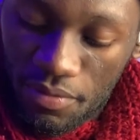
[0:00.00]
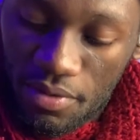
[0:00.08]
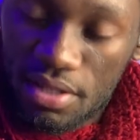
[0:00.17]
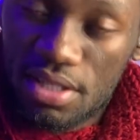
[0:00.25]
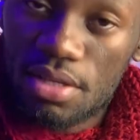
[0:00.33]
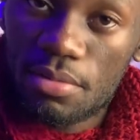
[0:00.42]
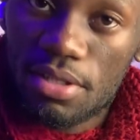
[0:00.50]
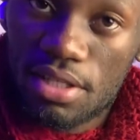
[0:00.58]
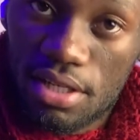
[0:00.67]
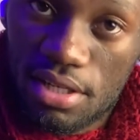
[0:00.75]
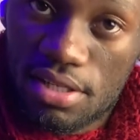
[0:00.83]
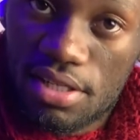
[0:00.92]

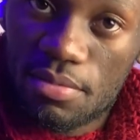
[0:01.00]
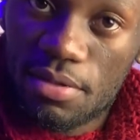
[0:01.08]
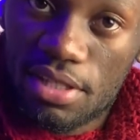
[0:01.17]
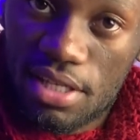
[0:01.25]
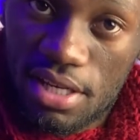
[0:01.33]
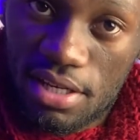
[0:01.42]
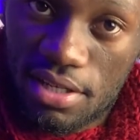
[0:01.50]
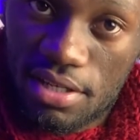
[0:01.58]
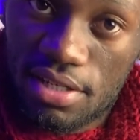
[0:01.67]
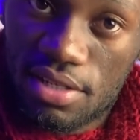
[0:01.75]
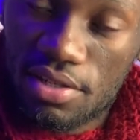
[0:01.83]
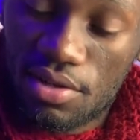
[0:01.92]
Simultaneous,
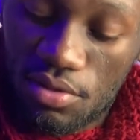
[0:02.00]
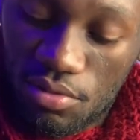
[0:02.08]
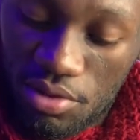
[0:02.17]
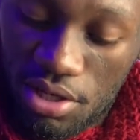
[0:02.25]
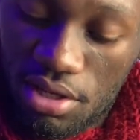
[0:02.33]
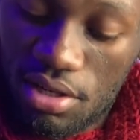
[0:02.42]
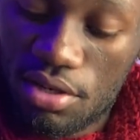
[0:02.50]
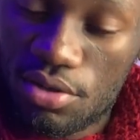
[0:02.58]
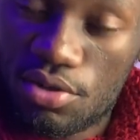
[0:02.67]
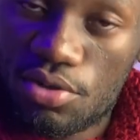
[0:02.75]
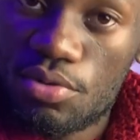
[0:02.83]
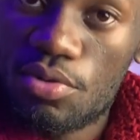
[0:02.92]
simultaneous, 3,
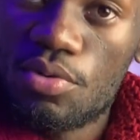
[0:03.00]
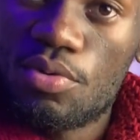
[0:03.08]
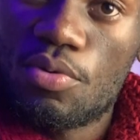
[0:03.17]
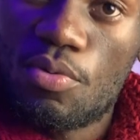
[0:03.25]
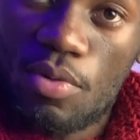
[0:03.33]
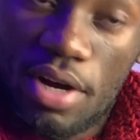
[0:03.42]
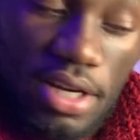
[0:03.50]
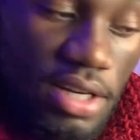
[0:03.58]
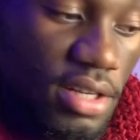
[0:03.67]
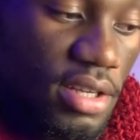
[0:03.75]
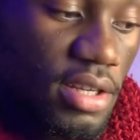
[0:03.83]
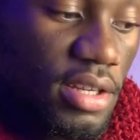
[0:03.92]
2,
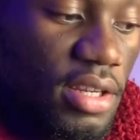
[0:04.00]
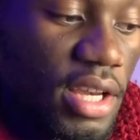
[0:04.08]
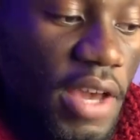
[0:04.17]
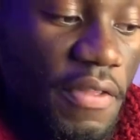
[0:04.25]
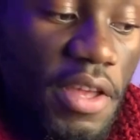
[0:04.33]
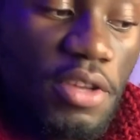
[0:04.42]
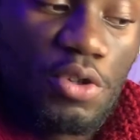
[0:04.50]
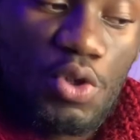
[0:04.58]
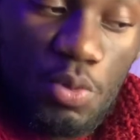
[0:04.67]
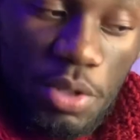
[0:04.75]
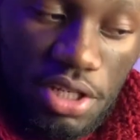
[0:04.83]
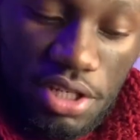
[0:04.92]
1. And then you
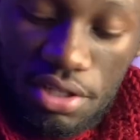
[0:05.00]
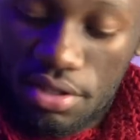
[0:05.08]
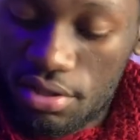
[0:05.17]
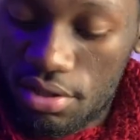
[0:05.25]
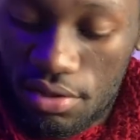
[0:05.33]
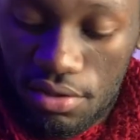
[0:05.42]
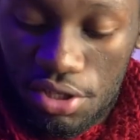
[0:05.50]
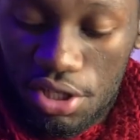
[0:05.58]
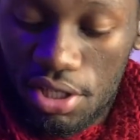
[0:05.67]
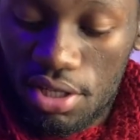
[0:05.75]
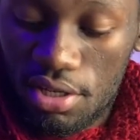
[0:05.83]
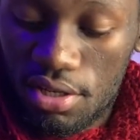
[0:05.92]
switch to
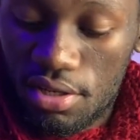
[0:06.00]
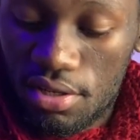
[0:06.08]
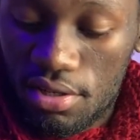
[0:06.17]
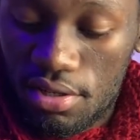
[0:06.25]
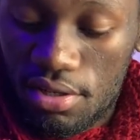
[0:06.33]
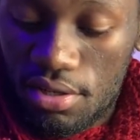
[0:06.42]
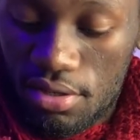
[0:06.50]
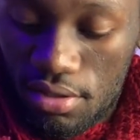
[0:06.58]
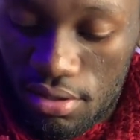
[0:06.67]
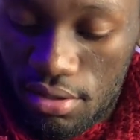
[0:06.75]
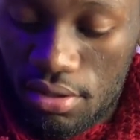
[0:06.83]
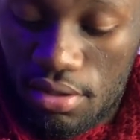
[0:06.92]
G.
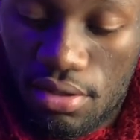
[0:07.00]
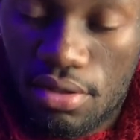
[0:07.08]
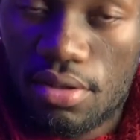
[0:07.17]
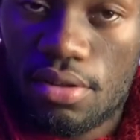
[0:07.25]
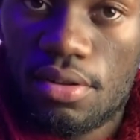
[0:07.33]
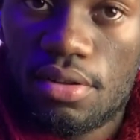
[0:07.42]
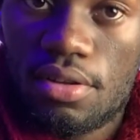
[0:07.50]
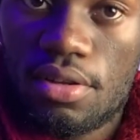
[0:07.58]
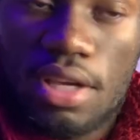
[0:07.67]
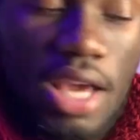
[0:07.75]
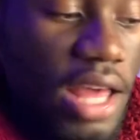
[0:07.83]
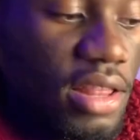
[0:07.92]

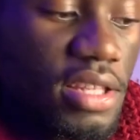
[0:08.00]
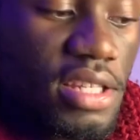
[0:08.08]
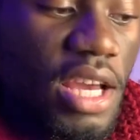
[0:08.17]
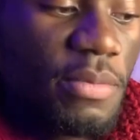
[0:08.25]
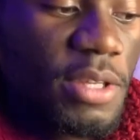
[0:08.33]
And this time your